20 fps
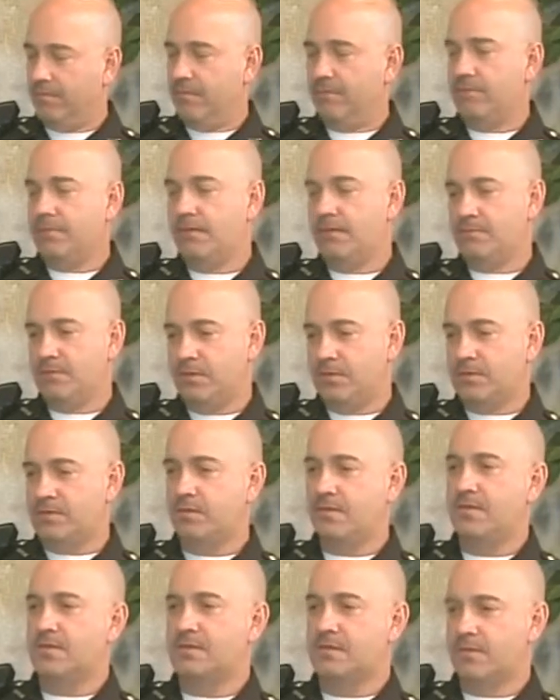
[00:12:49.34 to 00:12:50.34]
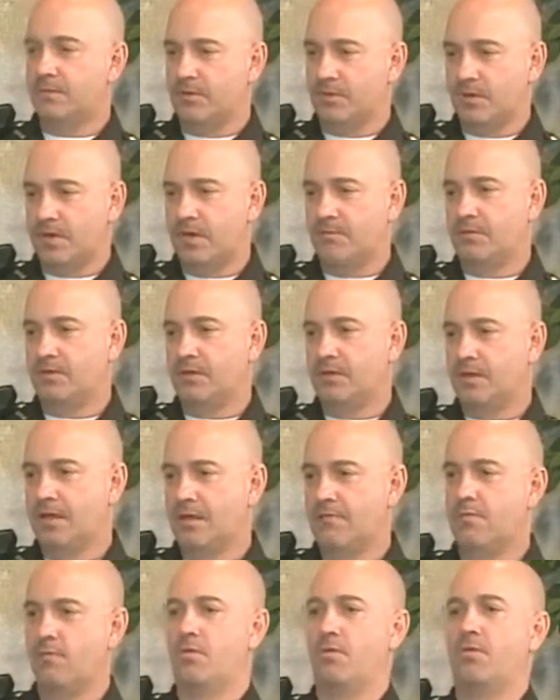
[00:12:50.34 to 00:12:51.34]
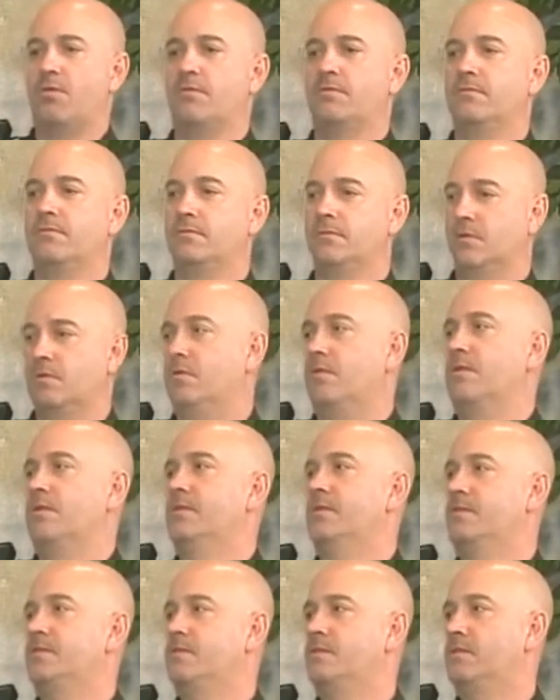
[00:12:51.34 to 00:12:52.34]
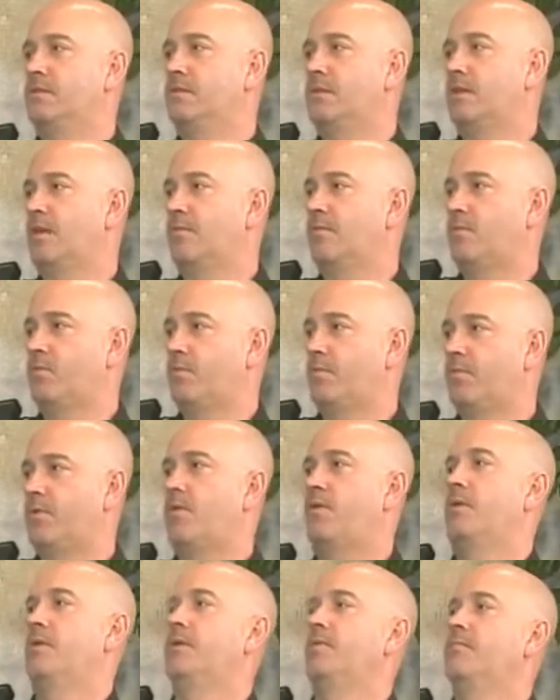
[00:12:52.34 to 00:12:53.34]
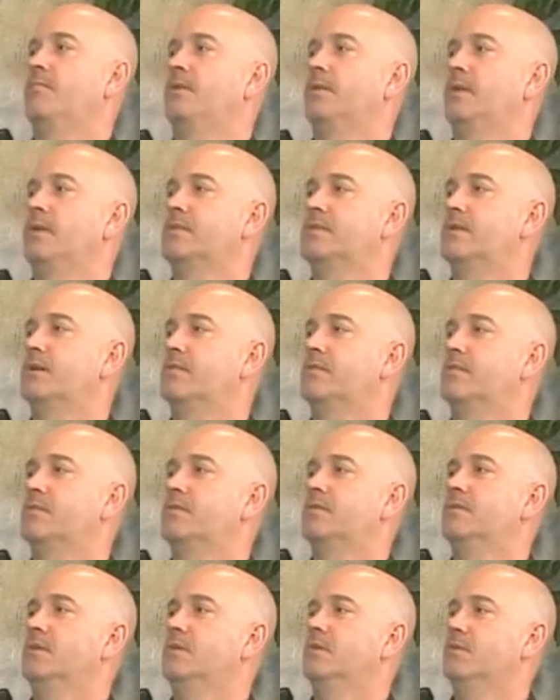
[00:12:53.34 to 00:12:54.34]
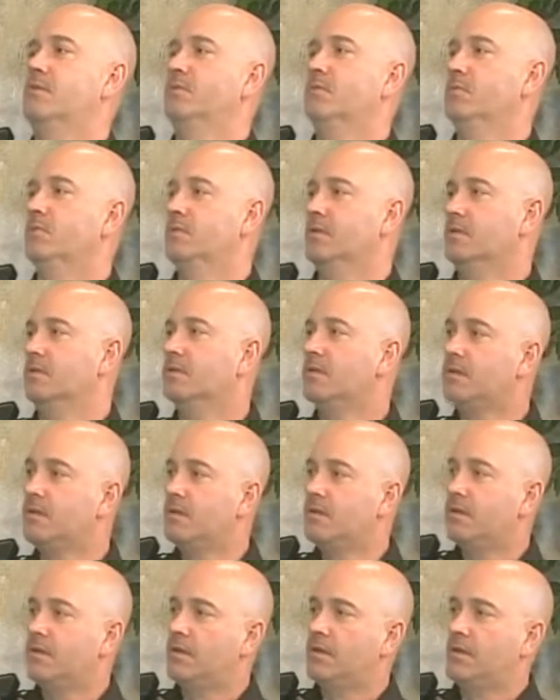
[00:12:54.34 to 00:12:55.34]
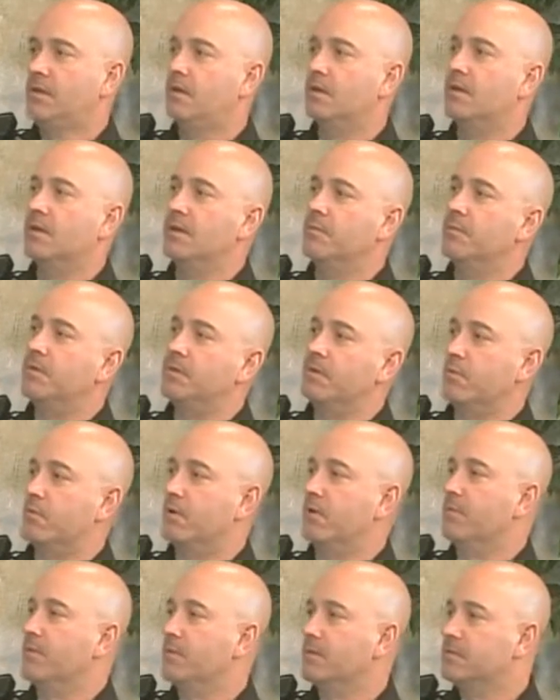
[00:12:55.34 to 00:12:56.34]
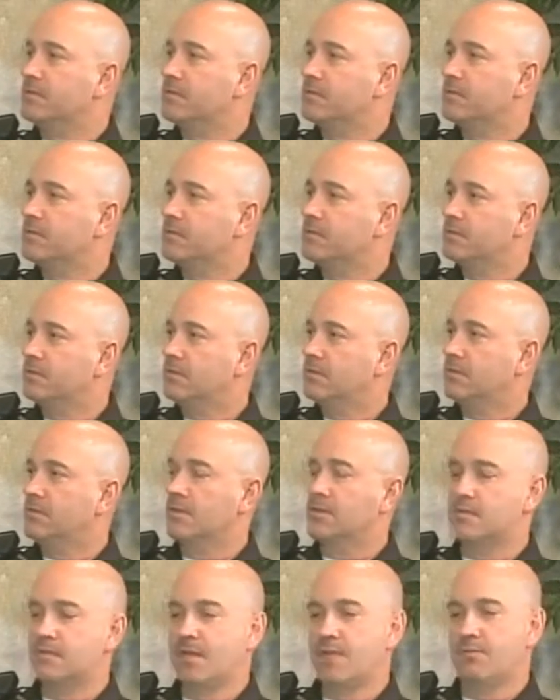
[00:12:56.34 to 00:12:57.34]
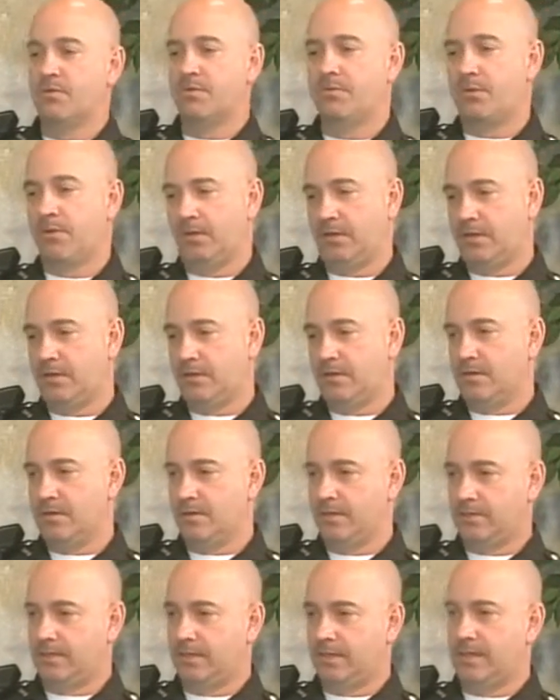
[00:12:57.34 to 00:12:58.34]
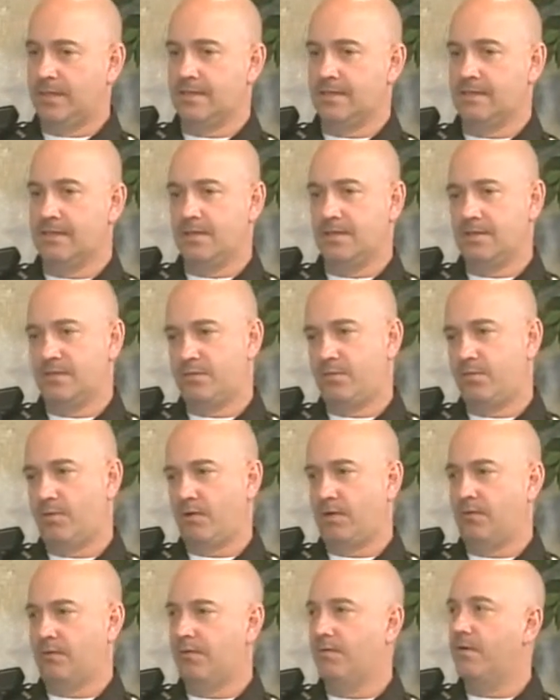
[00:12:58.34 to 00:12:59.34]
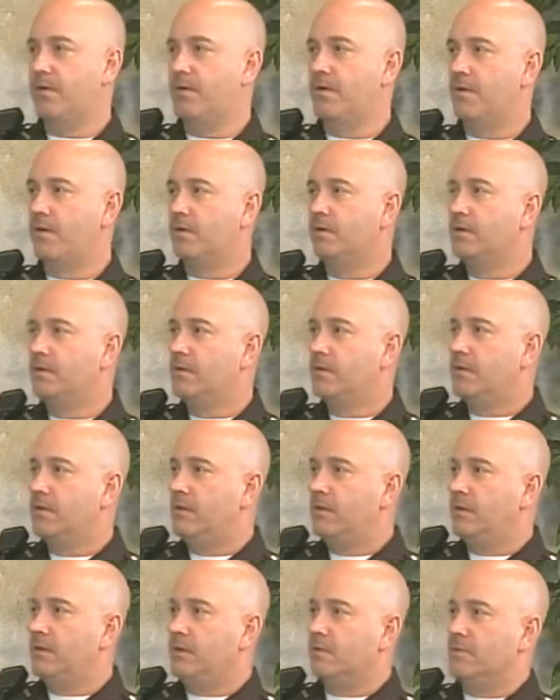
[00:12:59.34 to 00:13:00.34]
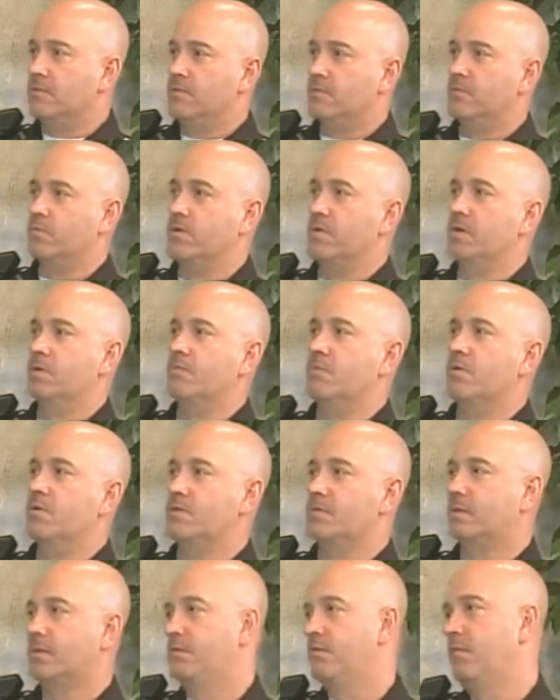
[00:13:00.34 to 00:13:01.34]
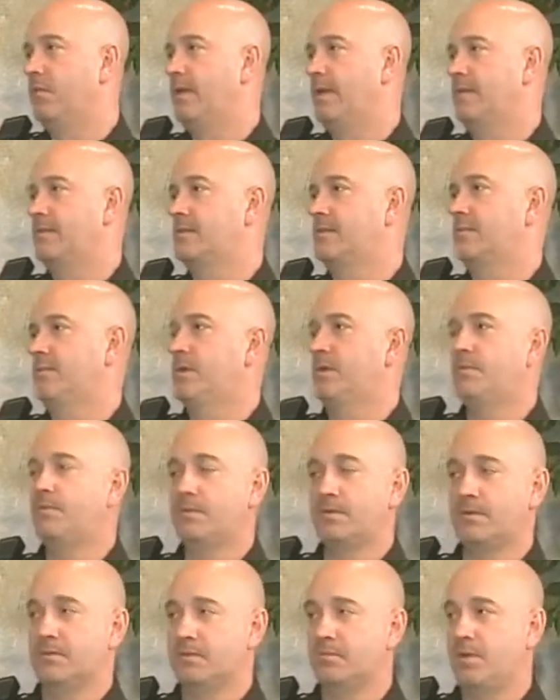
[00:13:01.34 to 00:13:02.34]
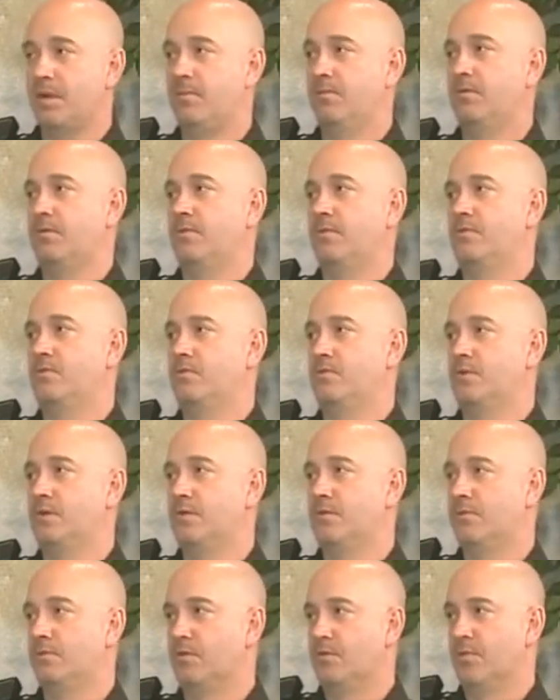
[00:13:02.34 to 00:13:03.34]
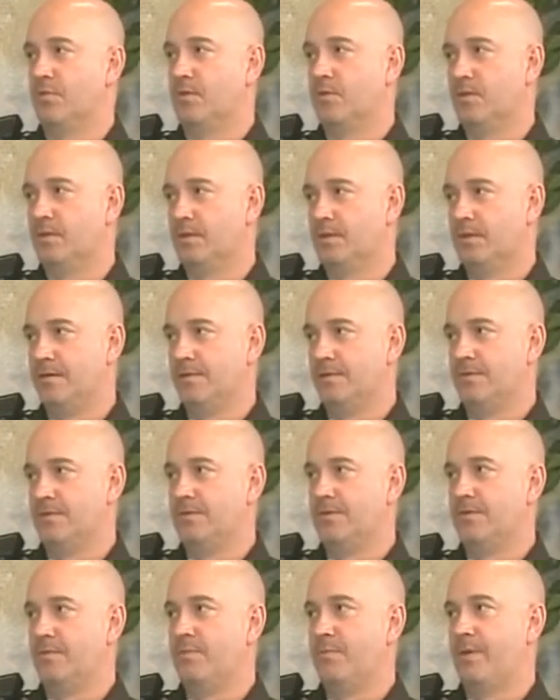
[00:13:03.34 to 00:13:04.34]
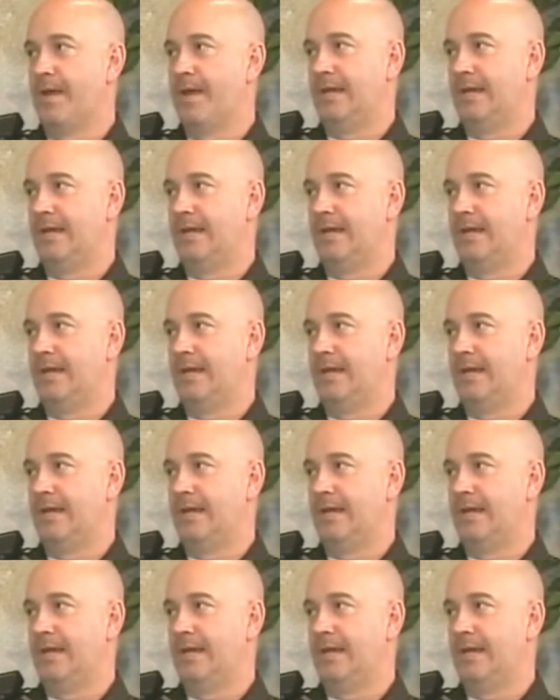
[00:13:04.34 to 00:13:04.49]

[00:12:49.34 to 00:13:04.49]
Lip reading: Yeah, usually in the summertime you're going to have more noise. You're going to have more party complaints, obviously, than you would in the winter months. Same with barking dogs. Like I said, in the spring and fall is when most of the complaints come in because people are enjoying their open windows and their back